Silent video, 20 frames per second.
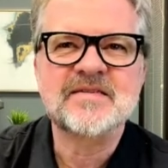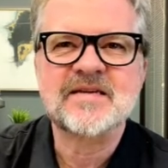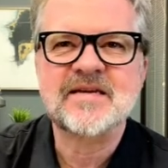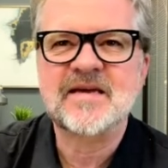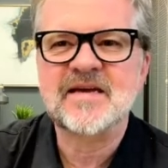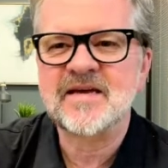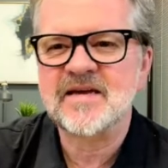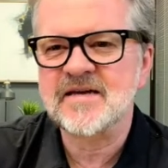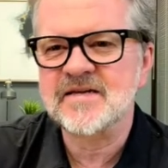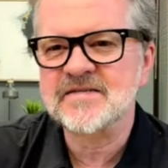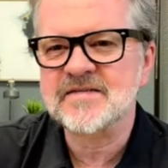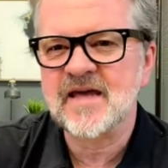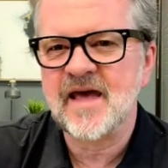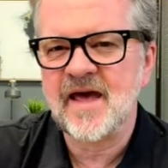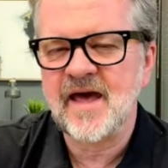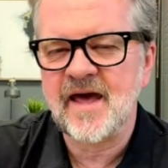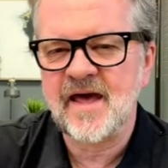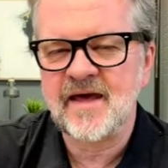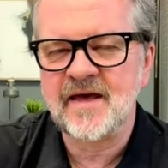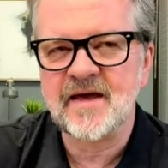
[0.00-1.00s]
is
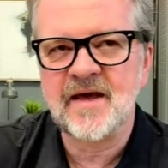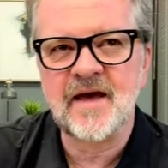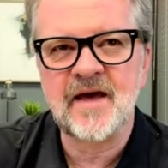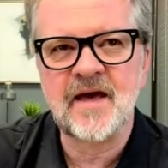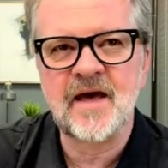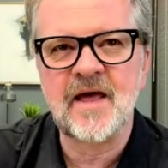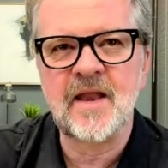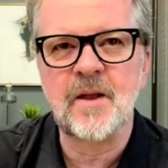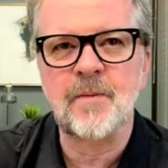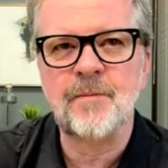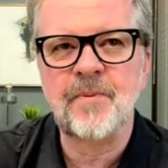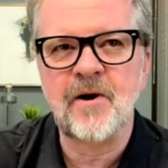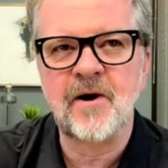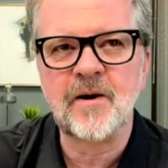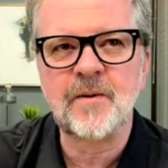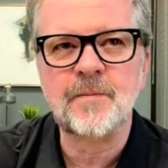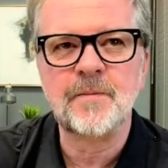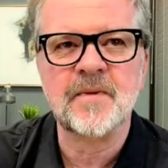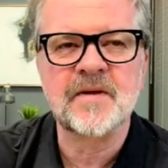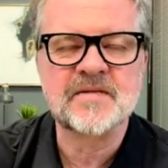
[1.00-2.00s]
an
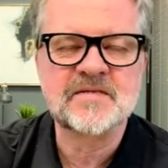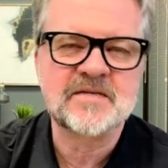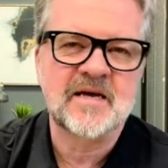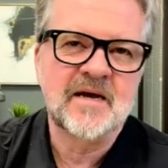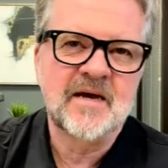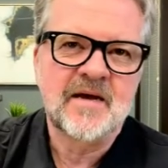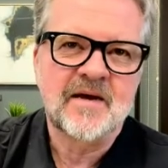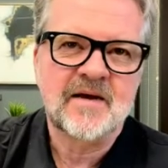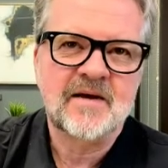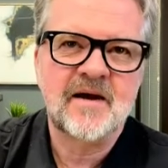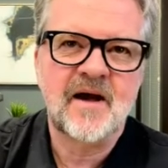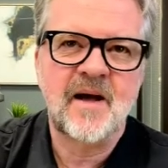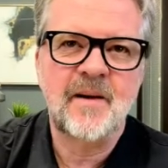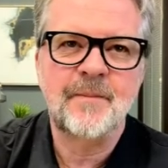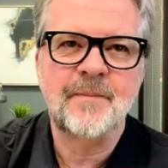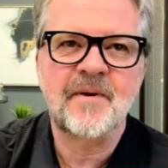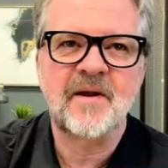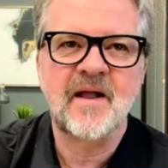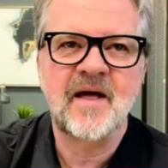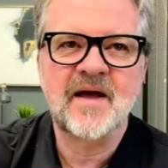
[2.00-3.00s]
apartment
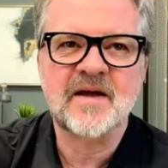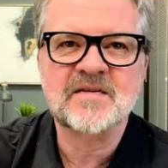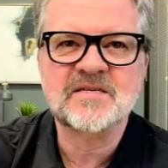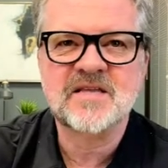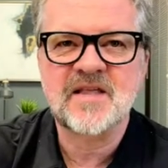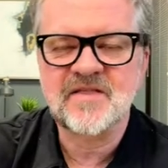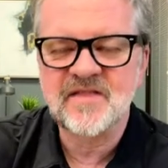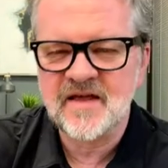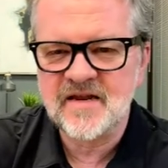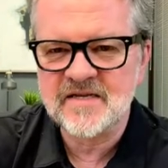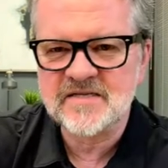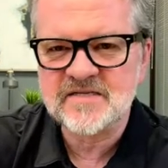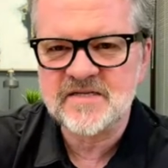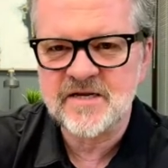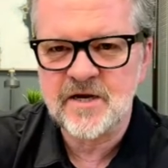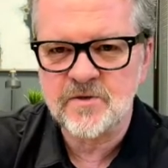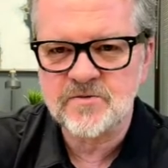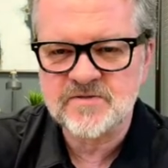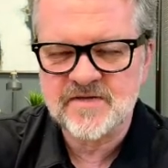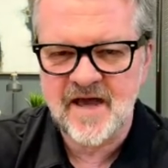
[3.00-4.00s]
complex that is
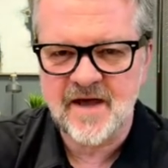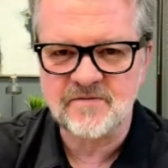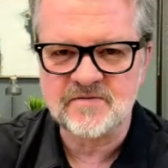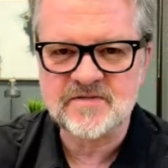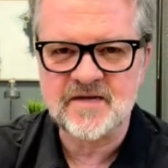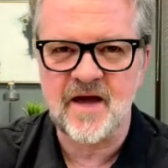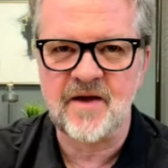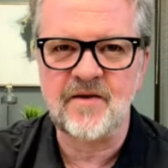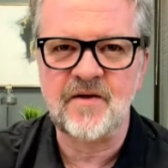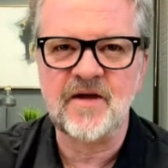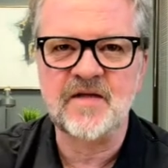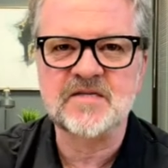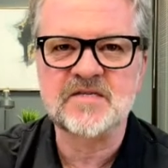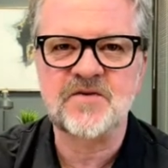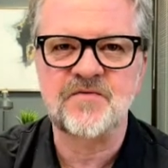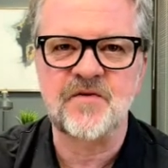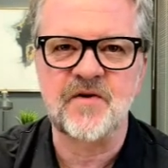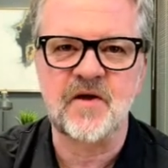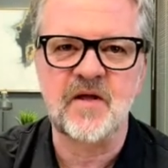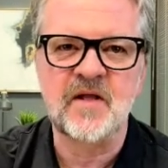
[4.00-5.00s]
near downtown Huntsville.